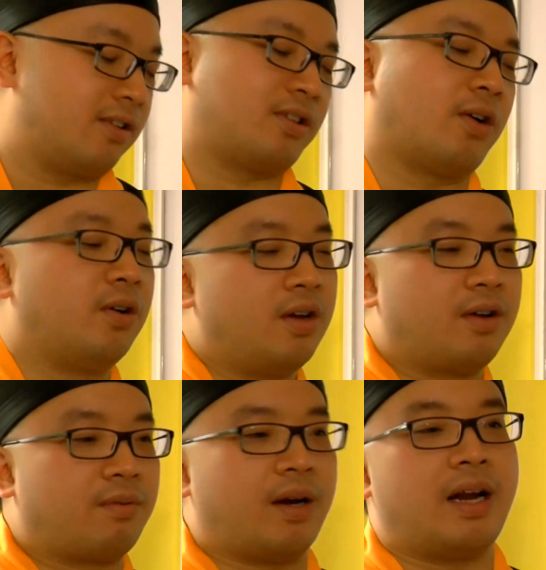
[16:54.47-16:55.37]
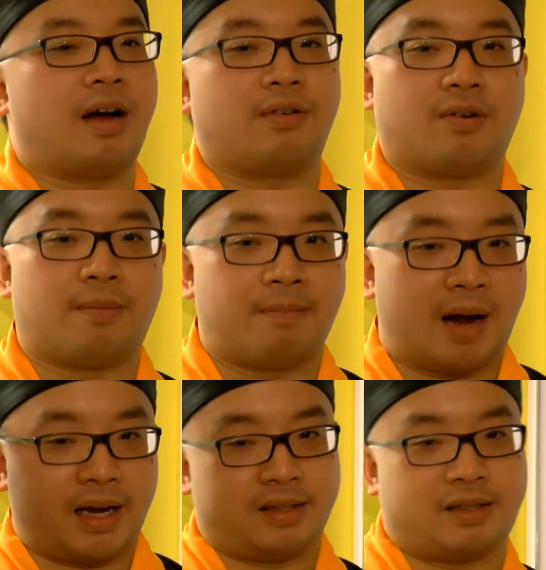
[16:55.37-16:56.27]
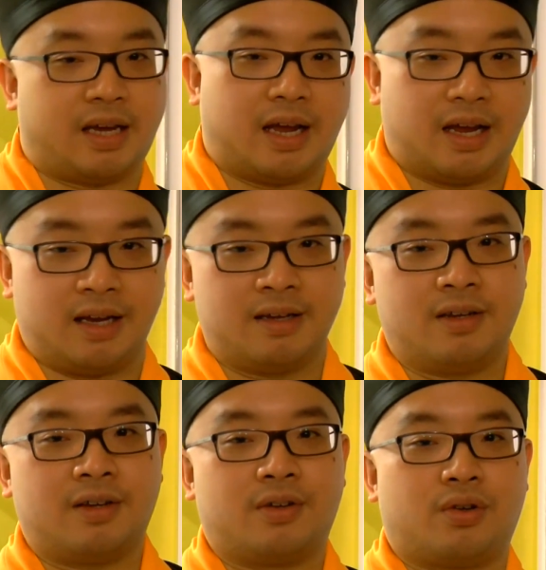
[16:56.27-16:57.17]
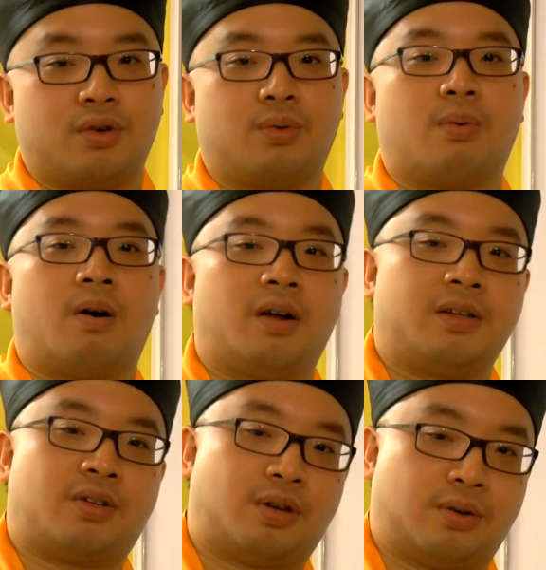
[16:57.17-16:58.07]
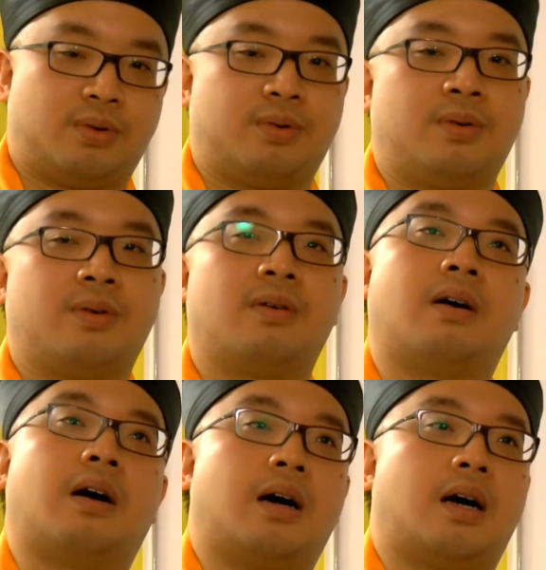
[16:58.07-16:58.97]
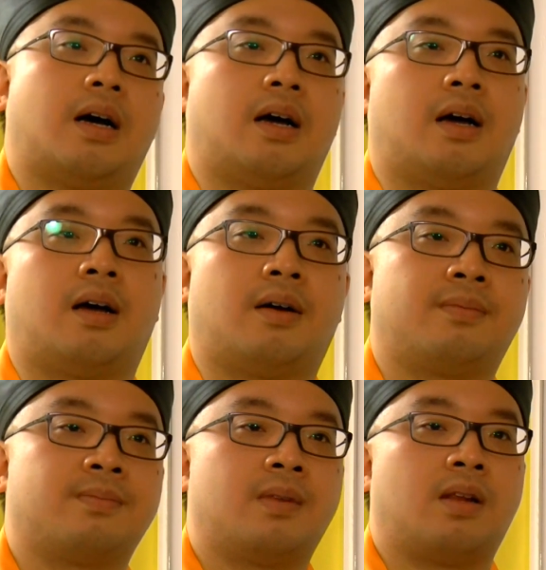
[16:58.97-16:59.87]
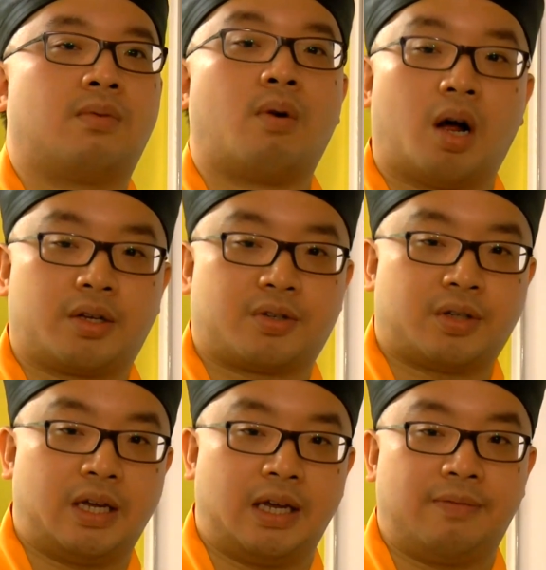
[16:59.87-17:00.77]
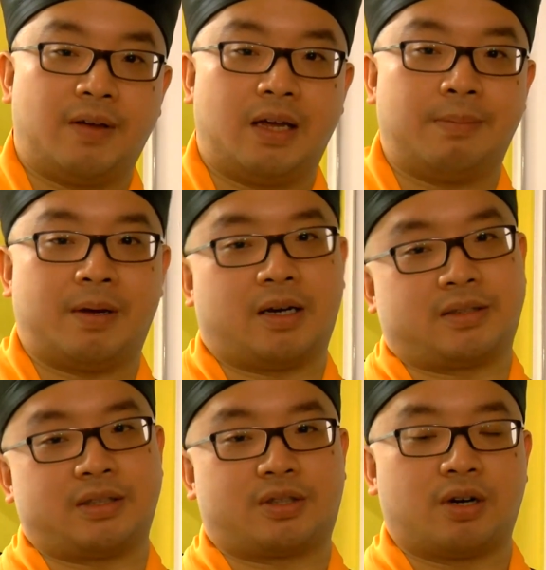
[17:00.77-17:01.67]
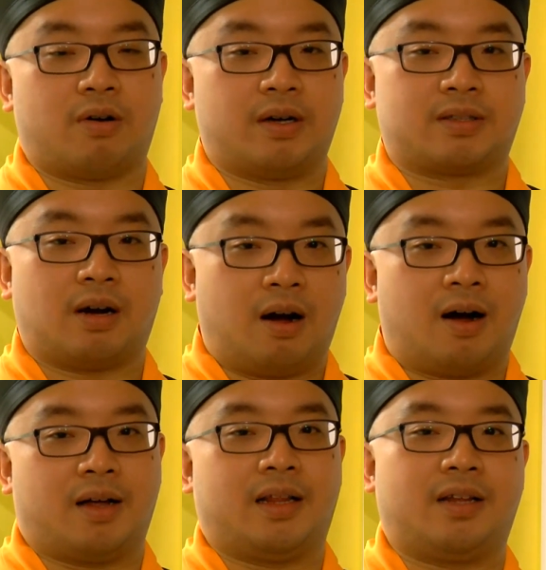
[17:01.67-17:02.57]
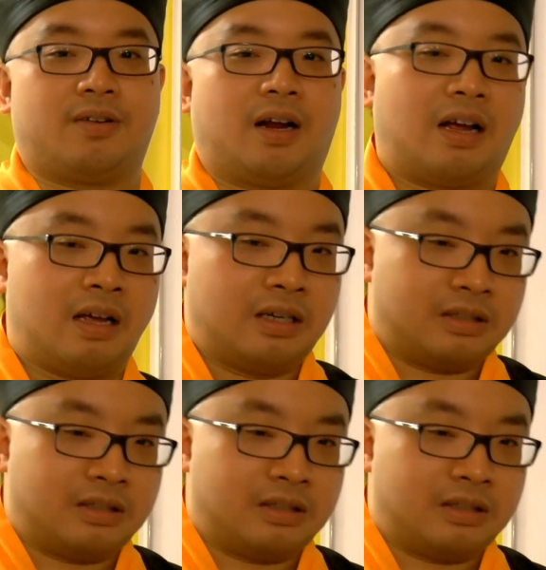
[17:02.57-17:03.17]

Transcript: So right now your mind say you want to watch TV because the show is on, and you're like,